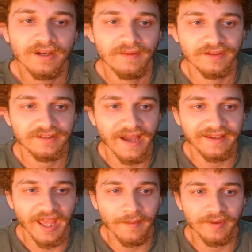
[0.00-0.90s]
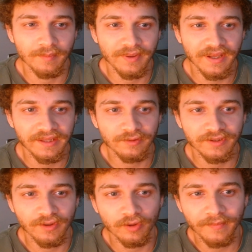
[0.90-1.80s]
This guy came into being
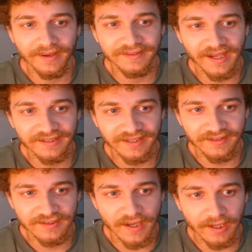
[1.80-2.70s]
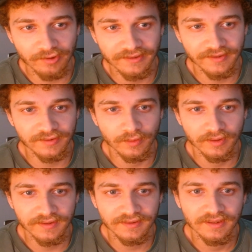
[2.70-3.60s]
using Old Man Sasuke's chakra as a
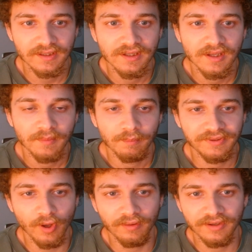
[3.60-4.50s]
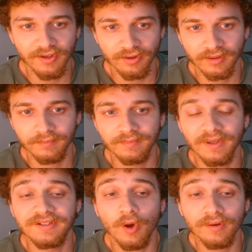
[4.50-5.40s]
source. But
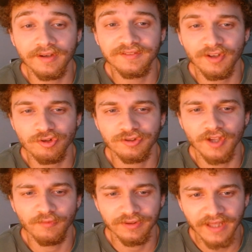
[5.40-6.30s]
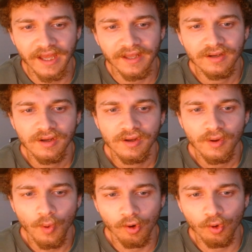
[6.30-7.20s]
don't concern yourself with that.
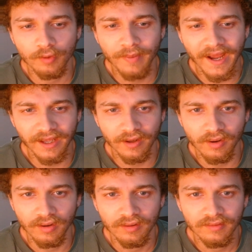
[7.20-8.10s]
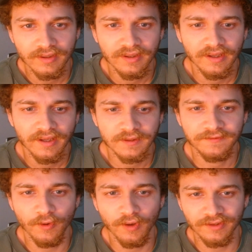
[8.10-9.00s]
Or hold back at all. Just
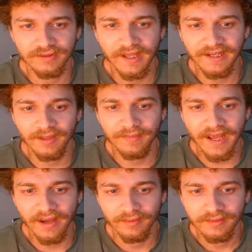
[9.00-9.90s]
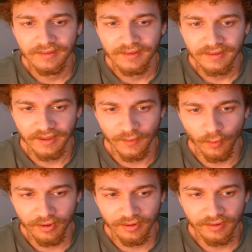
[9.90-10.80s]
focus on taking him down. In
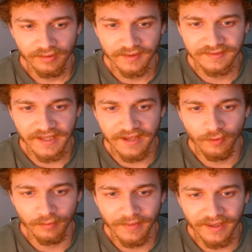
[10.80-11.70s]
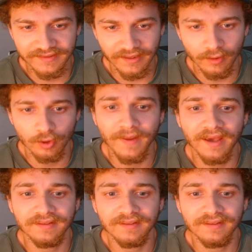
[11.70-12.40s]
order to save Old Man Sasuke.